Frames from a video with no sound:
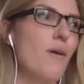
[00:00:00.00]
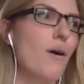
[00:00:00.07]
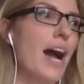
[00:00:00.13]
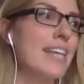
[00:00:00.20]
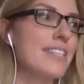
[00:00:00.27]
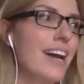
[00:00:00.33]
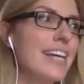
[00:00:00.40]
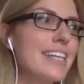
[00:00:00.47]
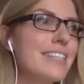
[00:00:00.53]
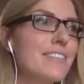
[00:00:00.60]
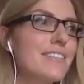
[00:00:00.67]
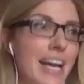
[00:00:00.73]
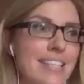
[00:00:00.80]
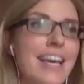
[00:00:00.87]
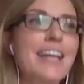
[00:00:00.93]
as I
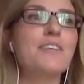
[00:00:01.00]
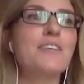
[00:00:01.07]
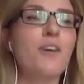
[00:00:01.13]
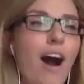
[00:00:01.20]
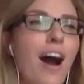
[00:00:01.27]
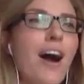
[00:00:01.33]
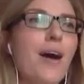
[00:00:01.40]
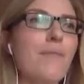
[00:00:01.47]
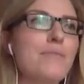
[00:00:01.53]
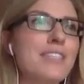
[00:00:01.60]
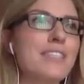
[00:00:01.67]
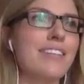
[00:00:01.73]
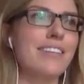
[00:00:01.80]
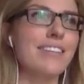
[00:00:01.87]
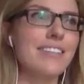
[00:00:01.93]
as I got up
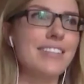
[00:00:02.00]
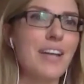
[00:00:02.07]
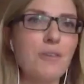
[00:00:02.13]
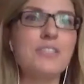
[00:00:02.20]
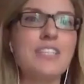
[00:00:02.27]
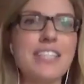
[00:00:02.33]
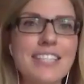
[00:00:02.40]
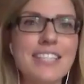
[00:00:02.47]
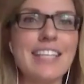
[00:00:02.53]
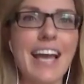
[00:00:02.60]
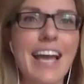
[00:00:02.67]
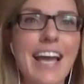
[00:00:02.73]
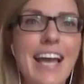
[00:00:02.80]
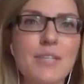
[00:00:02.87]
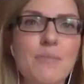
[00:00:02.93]
to go to the
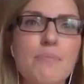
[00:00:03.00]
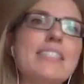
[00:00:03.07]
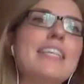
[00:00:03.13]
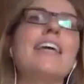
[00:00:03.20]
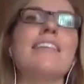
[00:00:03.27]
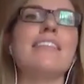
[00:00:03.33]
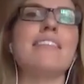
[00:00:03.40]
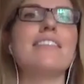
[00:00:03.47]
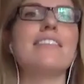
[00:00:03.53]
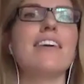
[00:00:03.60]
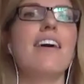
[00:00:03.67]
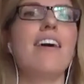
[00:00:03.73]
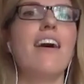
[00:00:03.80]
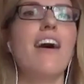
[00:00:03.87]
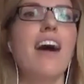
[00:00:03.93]
stage to present,
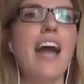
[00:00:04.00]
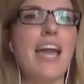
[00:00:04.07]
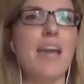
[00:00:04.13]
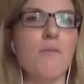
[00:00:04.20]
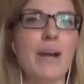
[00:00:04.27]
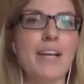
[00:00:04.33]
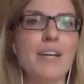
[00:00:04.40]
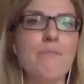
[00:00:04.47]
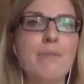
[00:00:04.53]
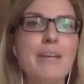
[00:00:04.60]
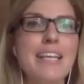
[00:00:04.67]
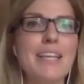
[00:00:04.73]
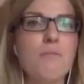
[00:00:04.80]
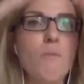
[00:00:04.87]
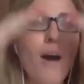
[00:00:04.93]
it went
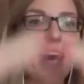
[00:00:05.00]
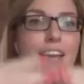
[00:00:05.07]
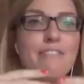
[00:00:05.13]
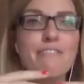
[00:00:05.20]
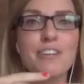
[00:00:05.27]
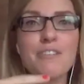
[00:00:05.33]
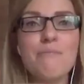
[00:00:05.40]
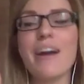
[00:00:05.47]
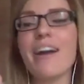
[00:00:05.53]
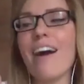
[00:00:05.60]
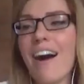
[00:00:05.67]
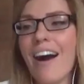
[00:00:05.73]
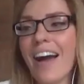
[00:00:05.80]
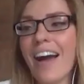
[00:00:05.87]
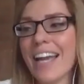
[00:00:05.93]
completely white in front of my
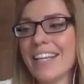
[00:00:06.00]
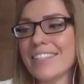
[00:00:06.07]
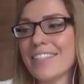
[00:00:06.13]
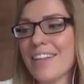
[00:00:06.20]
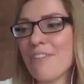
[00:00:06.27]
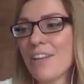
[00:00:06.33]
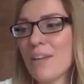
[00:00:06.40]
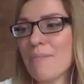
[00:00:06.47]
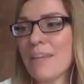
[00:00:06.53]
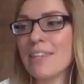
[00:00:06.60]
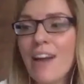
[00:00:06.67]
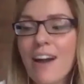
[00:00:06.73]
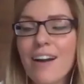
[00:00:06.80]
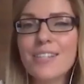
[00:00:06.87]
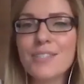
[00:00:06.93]
eyes. I felt like my
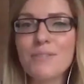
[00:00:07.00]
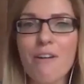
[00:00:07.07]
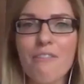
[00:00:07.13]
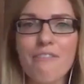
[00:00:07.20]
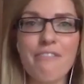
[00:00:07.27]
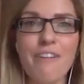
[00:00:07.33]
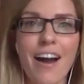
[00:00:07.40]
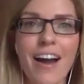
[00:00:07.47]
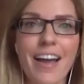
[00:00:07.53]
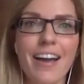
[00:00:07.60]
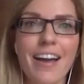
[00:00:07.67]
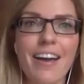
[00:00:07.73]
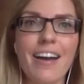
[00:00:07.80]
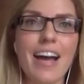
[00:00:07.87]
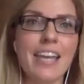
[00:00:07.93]
lungs were on
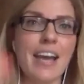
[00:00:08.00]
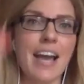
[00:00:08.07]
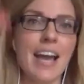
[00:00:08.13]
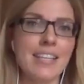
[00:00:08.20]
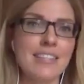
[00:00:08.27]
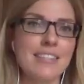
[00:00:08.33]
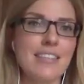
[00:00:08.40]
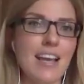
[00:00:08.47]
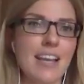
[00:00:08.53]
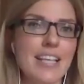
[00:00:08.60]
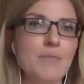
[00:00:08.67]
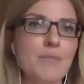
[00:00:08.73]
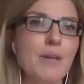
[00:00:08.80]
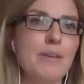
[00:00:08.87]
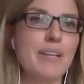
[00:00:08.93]
fire. And I had an
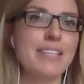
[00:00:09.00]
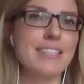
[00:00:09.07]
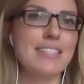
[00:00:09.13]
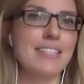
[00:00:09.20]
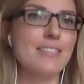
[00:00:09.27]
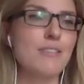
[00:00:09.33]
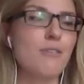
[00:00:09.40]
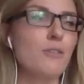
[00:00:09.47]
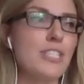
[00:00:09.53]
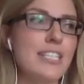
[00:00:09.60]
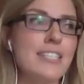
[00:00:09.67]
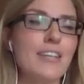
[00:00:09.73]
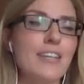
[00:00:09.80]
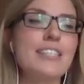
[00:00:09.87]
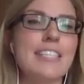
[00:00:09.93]
experience that's called
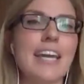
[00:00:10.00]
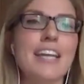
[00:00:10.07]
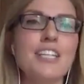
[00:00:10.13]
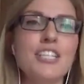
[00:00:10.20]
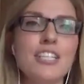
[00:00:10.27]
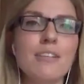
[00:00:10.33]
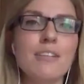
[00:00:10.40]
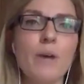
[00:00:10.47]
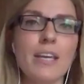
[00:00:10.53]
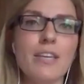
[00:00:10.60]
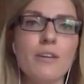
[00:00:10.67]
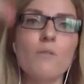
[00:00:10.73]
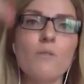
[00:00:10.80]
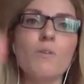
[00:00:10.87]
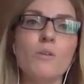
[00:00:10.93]
dissociation, where
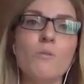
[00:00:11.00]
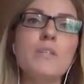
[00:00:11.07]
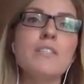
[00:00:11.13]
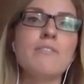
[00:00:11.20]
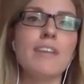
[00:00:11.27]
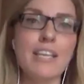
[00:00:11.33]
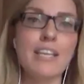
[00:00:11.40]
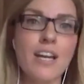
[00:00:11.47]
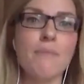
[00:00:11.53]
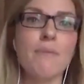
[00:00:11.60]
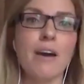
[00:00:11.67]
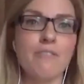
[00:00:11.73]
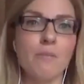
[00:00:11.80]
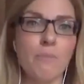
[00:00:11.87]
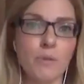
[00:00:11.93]
you, you almost feel like you come
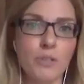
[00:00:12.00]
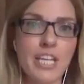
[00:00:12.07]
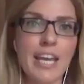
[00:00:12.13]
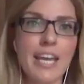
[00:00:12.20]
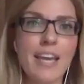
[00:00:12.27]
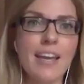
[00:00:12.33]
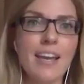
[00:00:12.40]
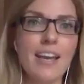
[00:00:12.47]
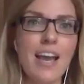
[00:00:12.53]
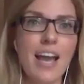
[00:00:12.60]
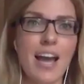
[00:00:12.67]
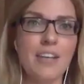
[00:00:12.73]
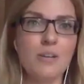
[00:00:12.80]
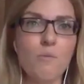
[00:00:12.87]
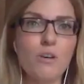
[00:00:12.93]
out of your body
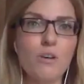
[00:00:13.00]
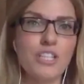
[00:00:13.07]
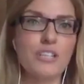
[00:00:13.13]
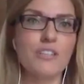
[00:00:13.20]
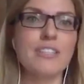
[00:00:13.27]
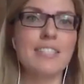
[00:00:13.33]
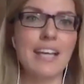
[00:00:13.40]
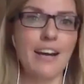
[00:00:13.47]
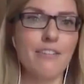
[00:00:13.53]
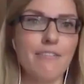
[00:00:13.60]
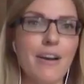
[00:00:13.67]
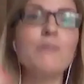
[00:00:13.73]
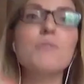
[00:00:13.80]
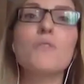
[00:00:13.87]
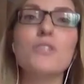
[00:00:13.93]
and you're watching yourself.
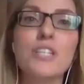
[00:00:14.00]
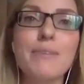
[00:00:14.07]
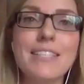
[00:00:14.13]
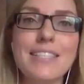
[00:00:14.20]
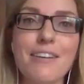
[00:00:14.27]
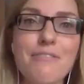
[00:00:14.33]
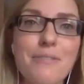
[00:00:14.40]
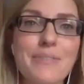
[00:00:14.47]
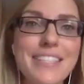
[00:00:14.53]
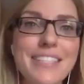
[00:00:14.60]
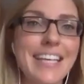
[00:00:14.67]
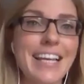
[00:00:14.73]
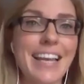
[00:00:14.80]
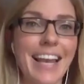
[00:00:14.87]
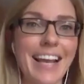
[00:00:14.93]
I was watching myself from the
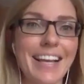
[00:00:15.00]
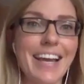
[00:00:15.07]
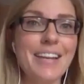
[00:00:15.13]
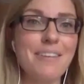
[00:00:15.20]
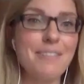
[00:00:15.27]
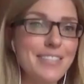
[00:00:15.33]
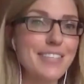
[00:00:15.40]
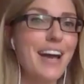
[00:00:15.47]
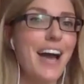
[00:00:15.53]
ceiling and it was